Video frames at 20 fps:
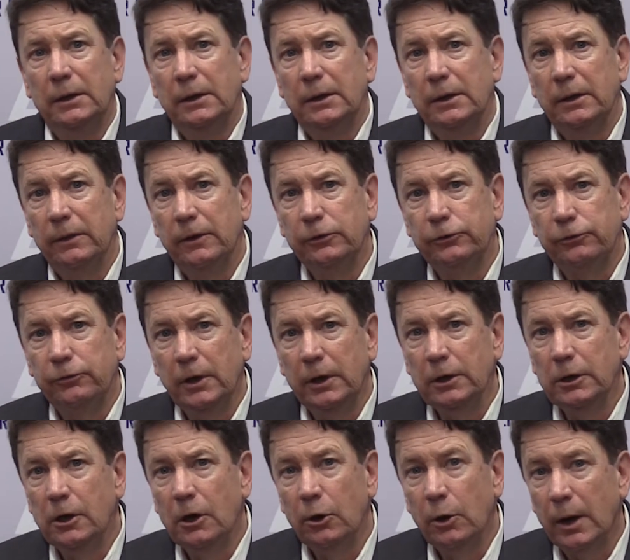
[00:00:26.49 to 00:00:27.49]
In this
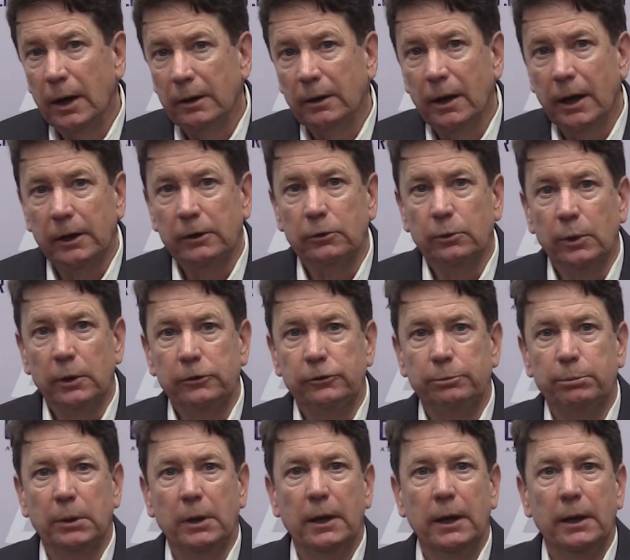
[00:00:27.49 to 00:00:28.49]
video, I'd like to
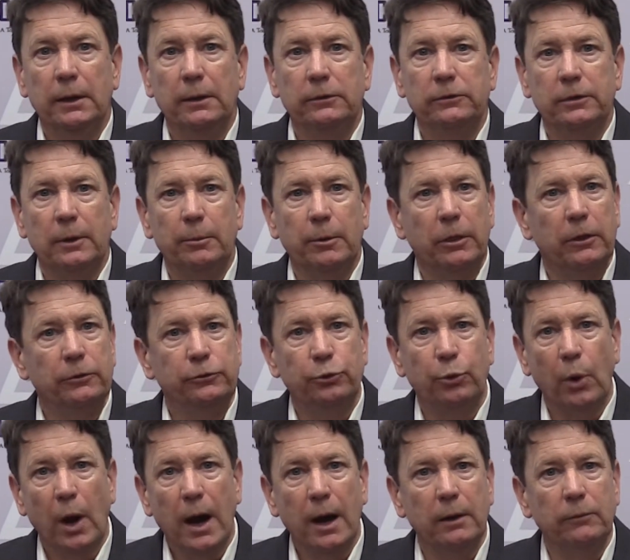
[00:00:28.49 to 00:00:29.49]
explain some of the
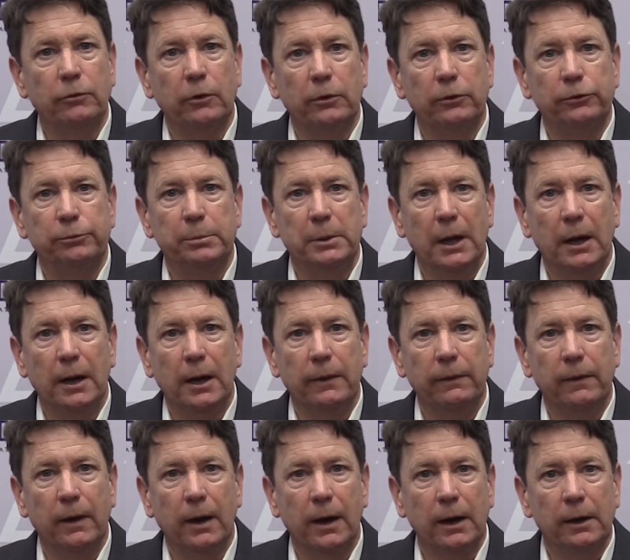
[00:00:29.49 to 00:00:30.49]
drivers
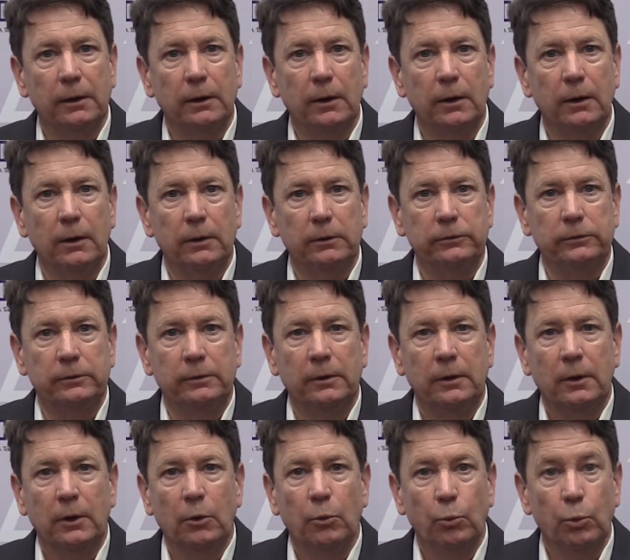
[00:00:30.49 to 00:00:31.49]
behind the high costs
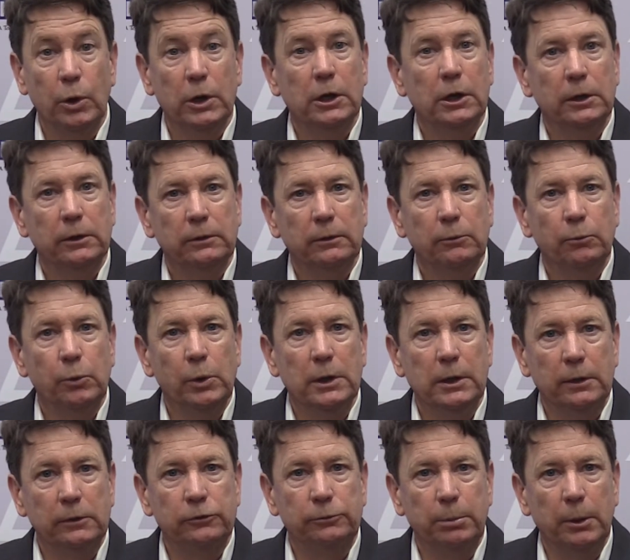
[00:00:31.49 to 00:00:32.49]
we
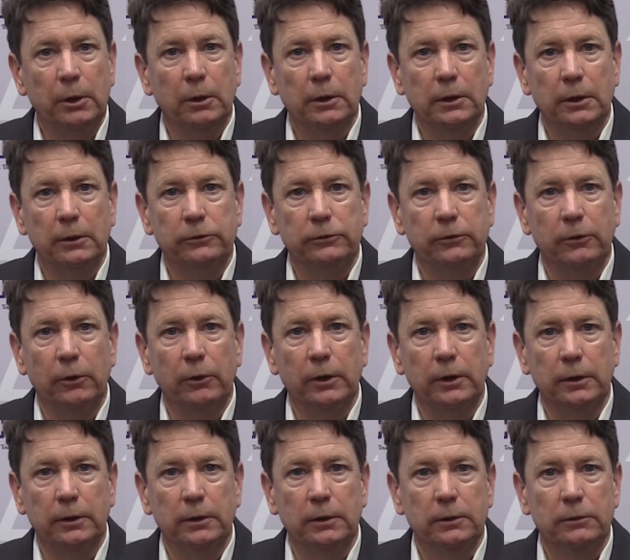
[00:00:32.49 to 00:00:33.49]
experienced
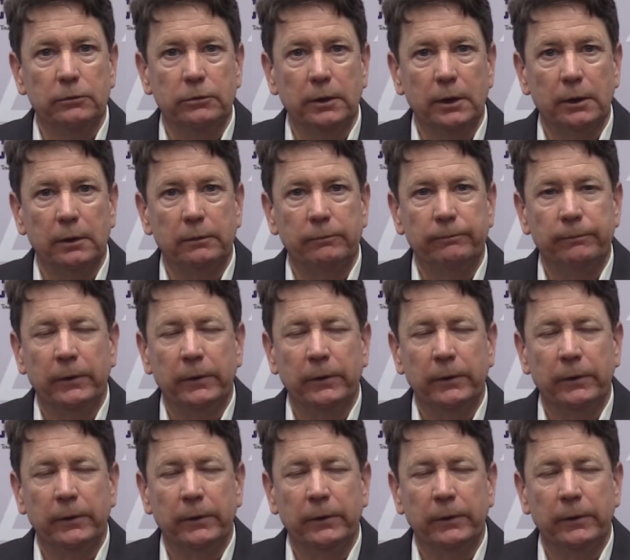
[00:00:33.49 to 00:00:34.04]
during the event.